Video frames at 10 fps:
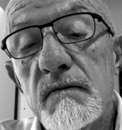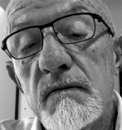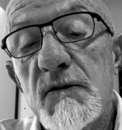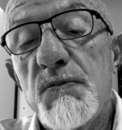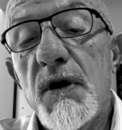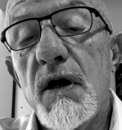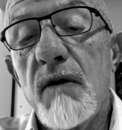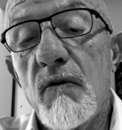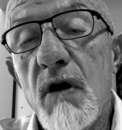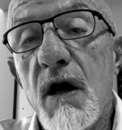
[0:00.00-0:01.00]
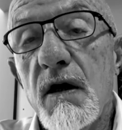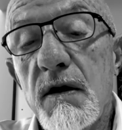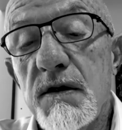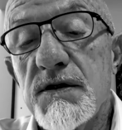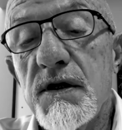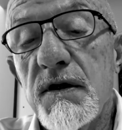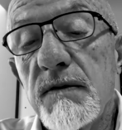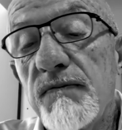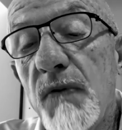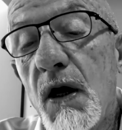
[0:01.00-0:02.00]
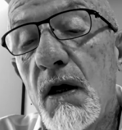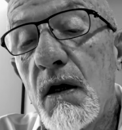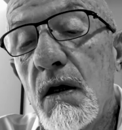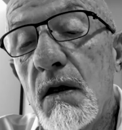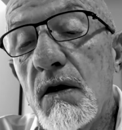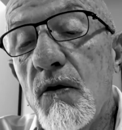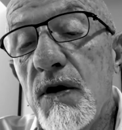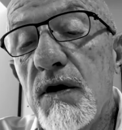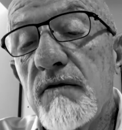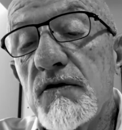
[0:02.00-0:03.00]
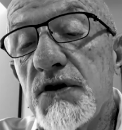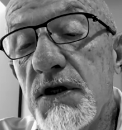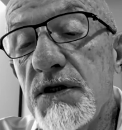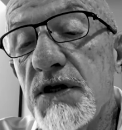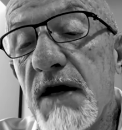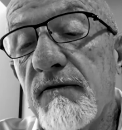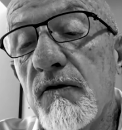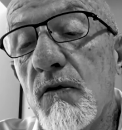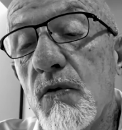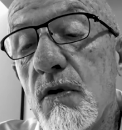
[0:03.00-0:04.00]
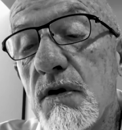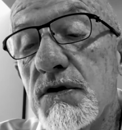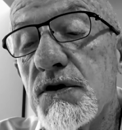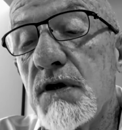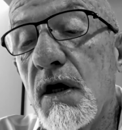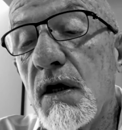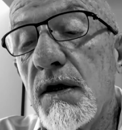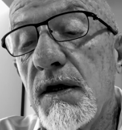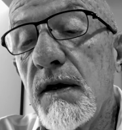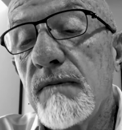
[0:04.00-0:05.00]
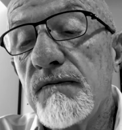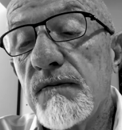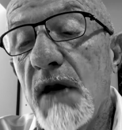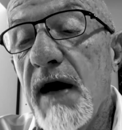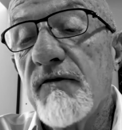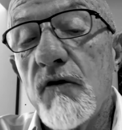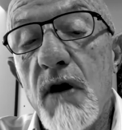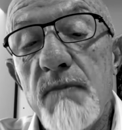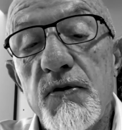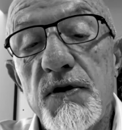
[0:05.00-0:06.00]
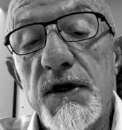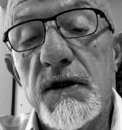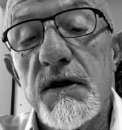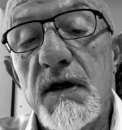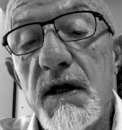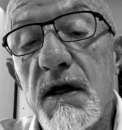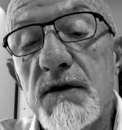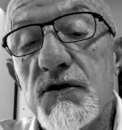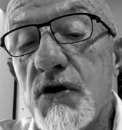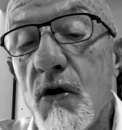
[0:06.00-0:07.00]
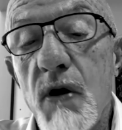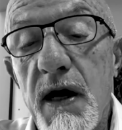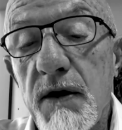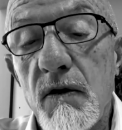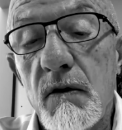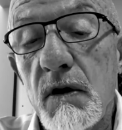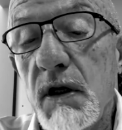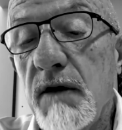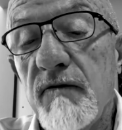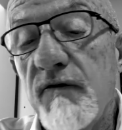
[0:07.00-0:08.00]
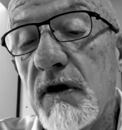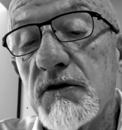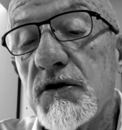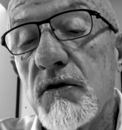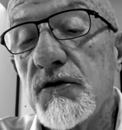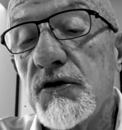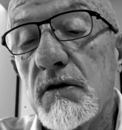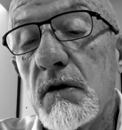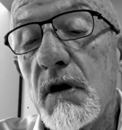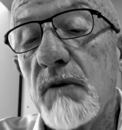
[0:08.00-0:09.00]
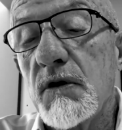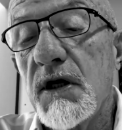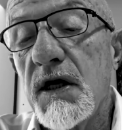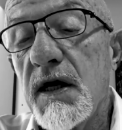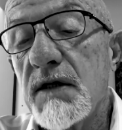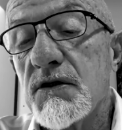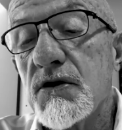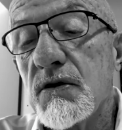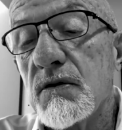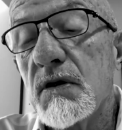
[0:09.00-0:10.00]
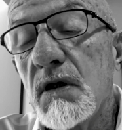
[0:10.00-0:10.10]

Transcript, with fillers: It's a bit ironic, isn't it? Going overseas after the war is done, after I predicted the end so accurately and felt so sure I would get out soon.